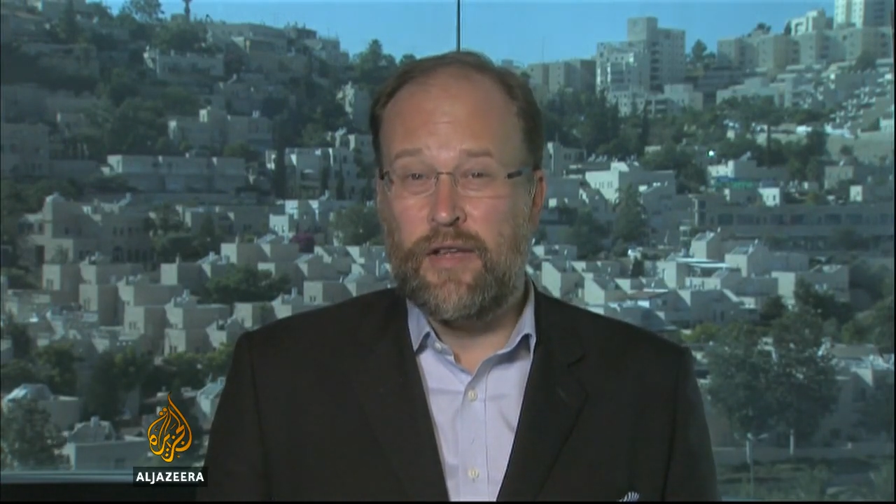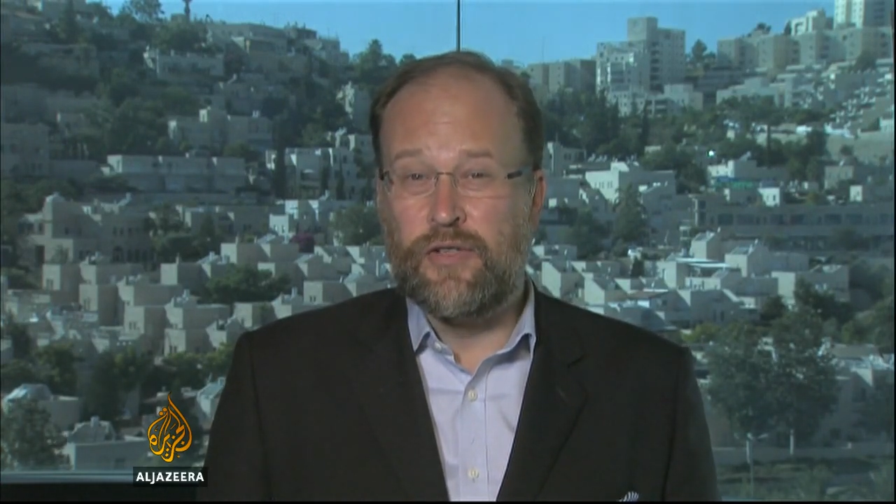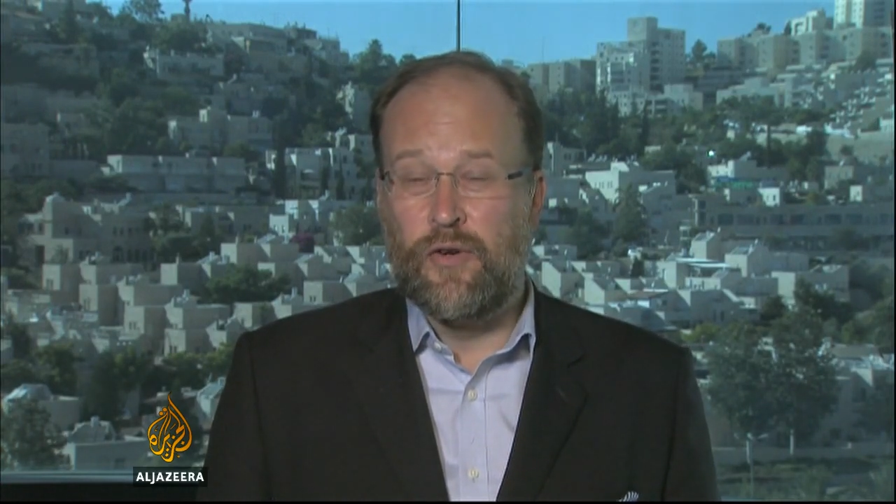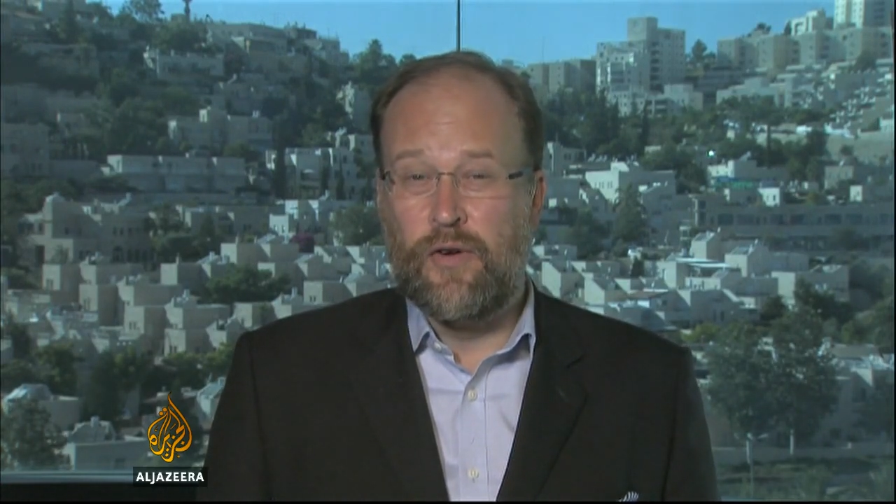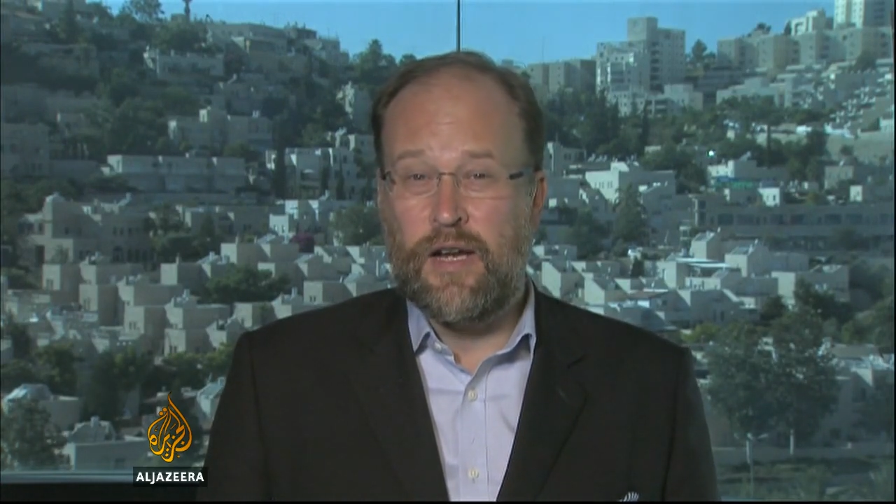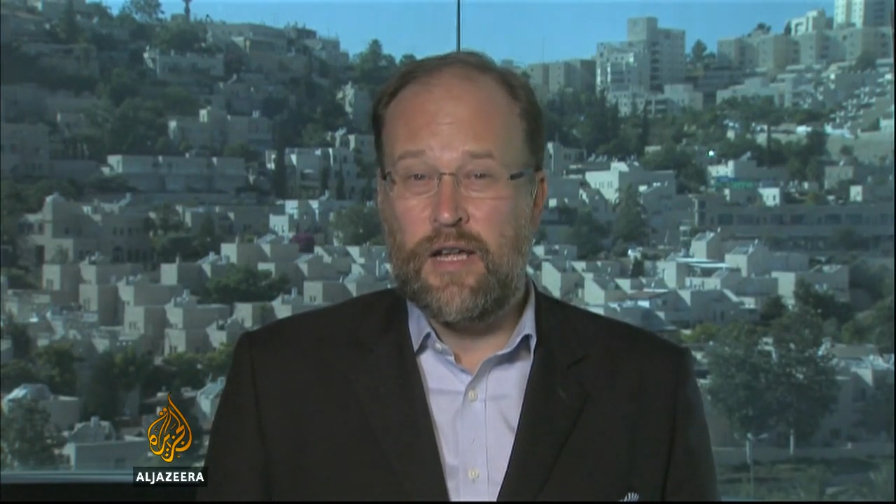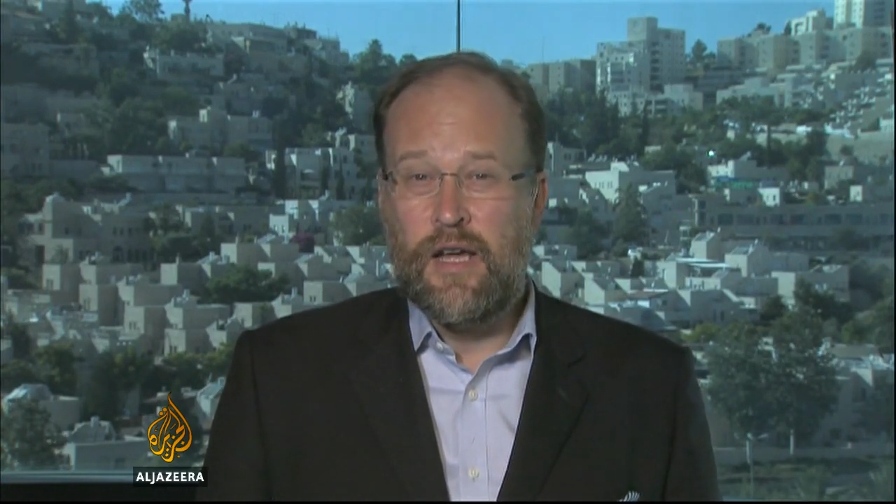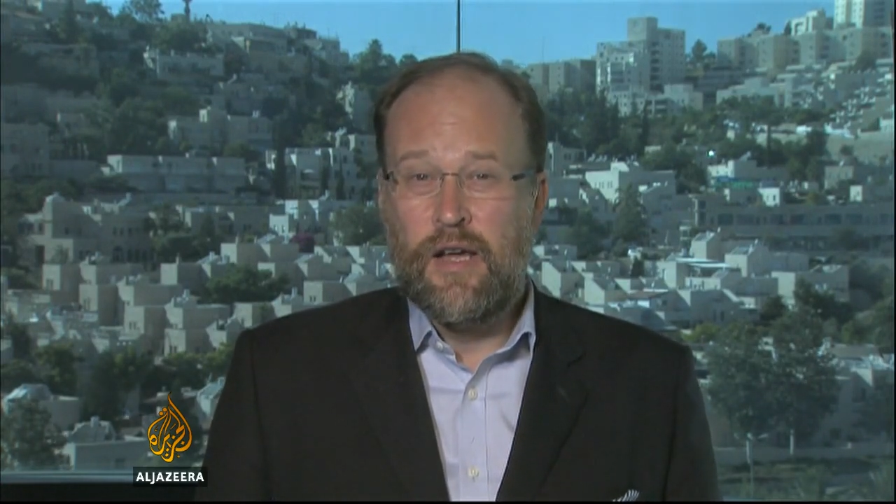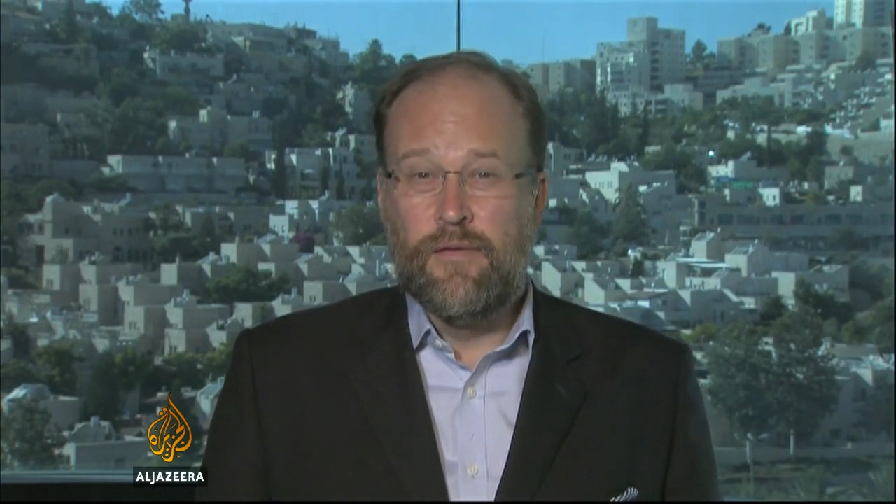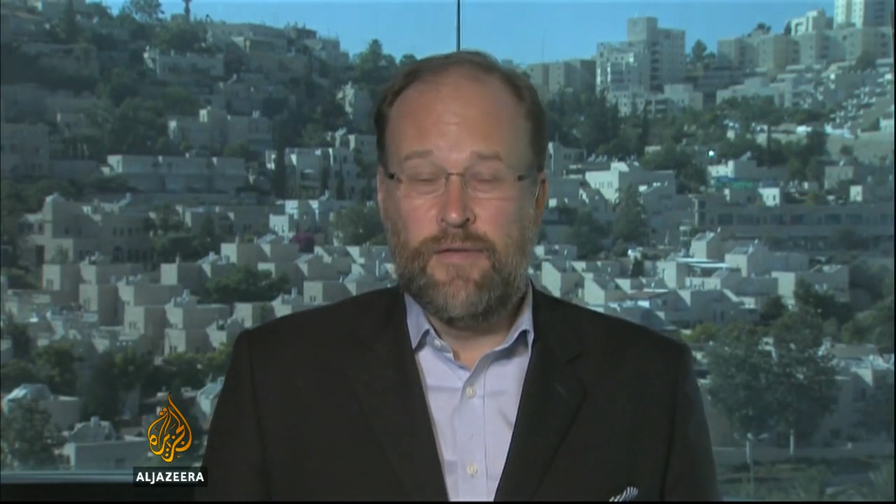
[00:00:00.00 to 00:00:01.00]
There's already
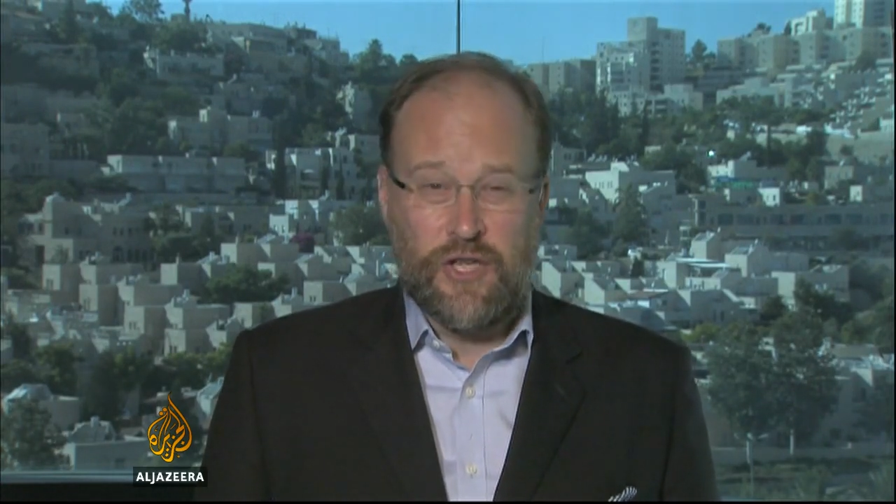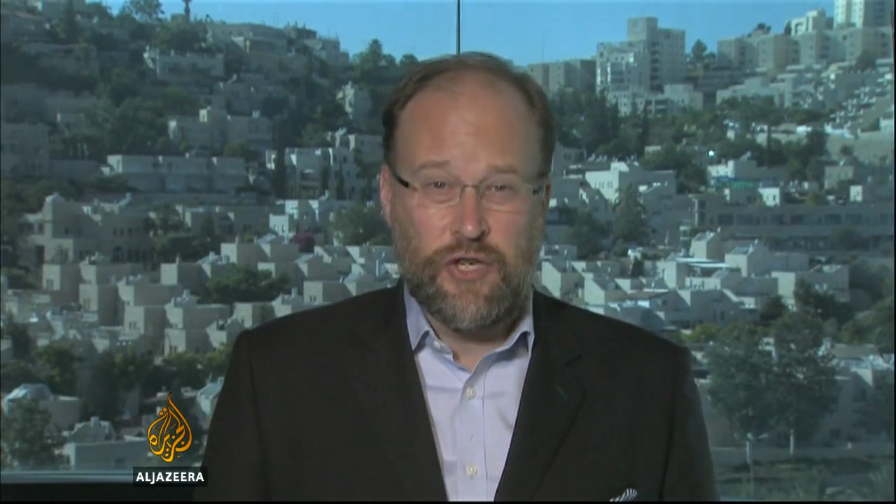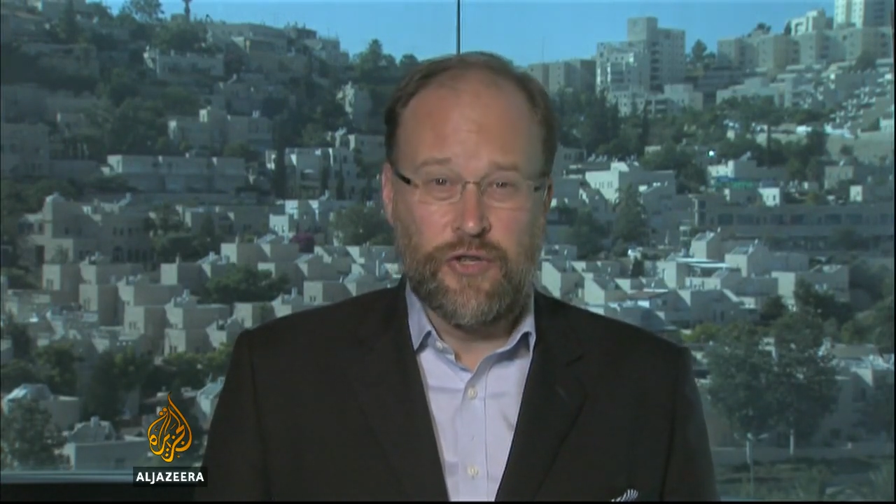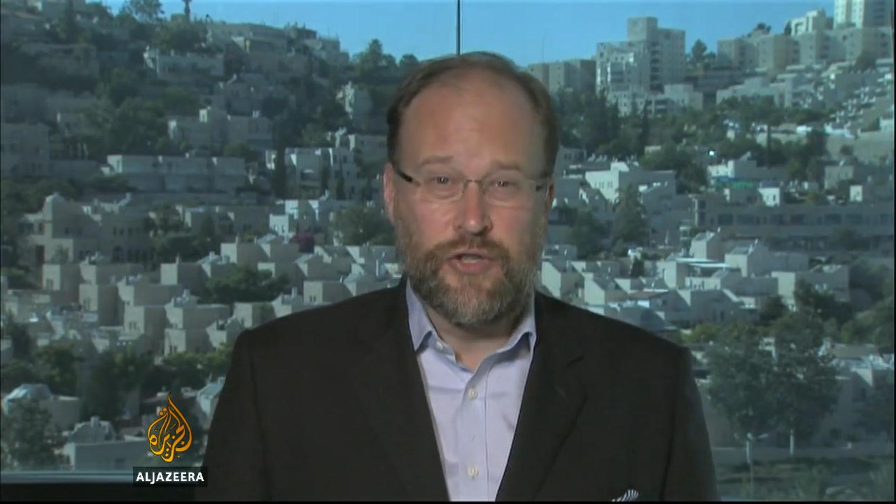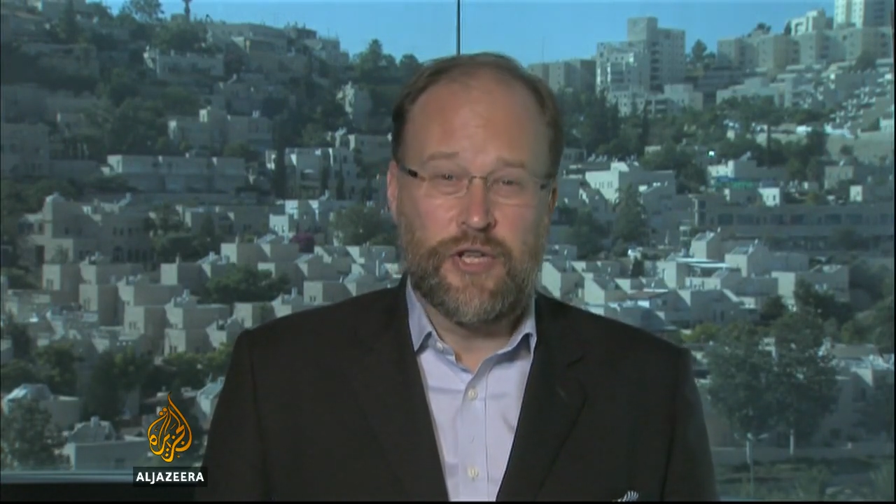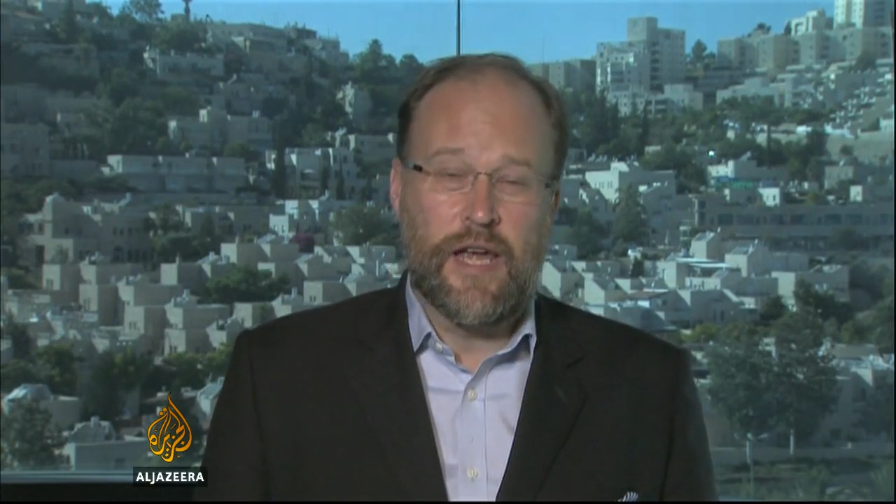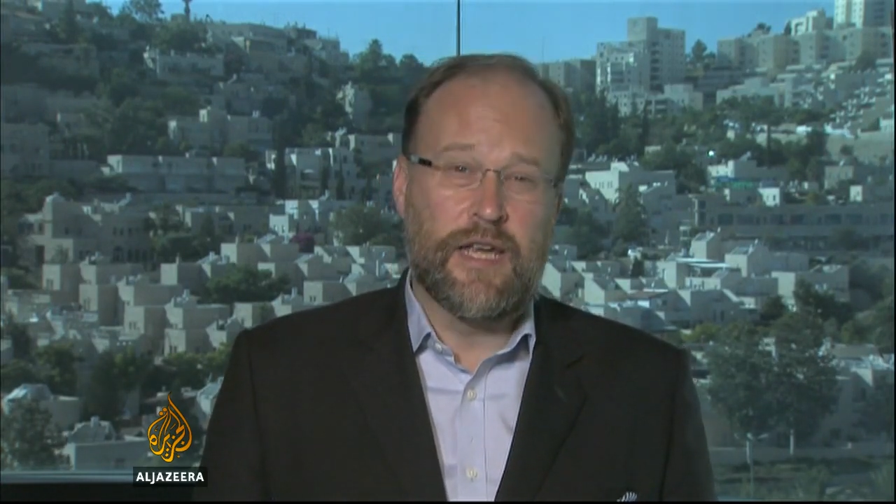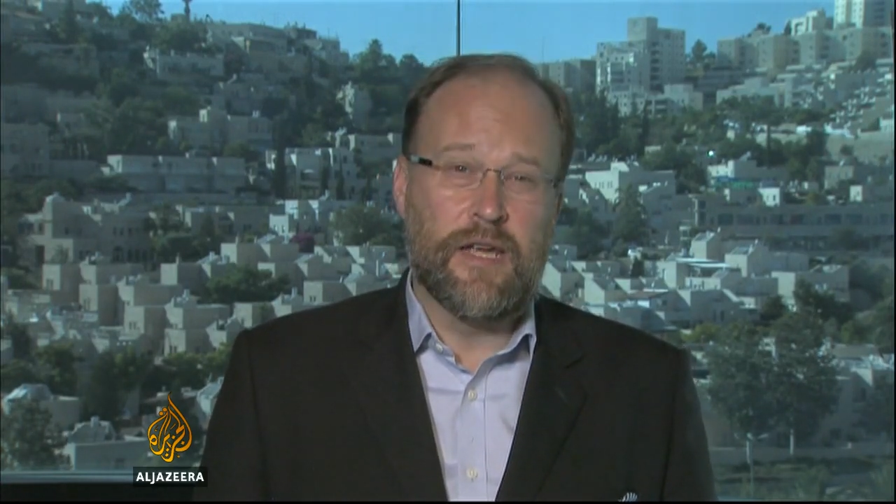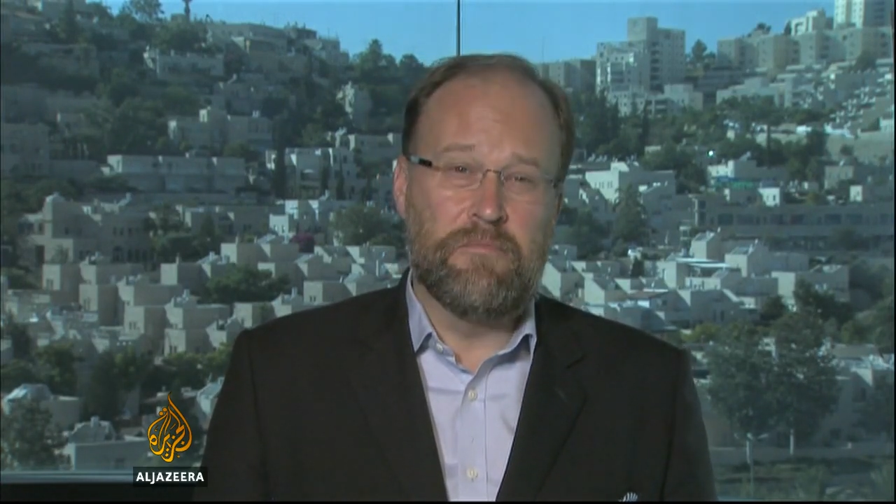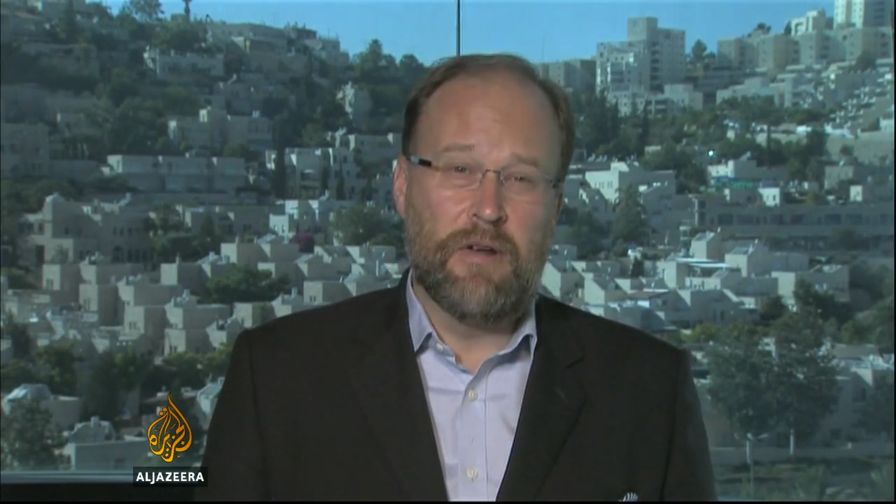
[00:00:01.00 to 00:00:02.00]
vigils
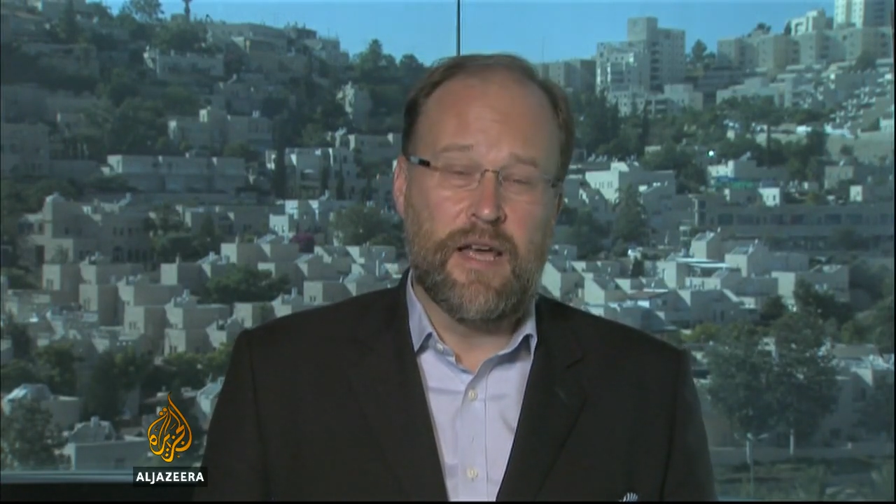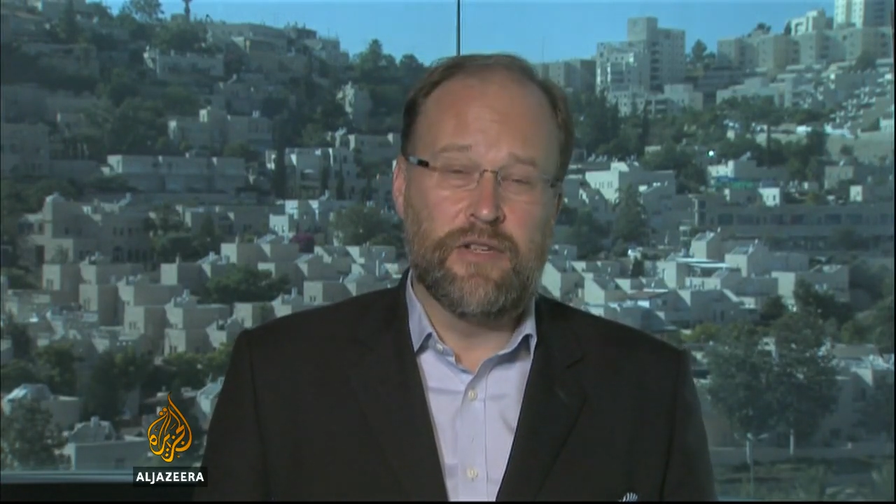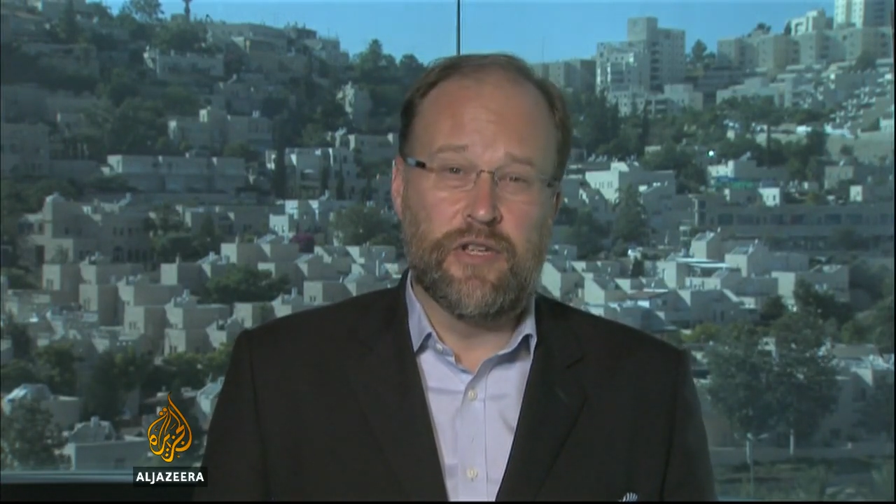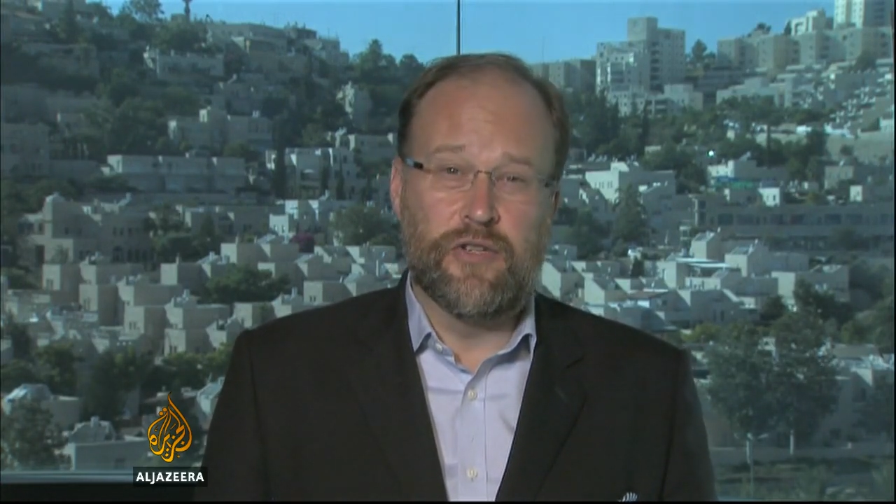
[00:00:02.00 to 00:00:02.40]
taking place.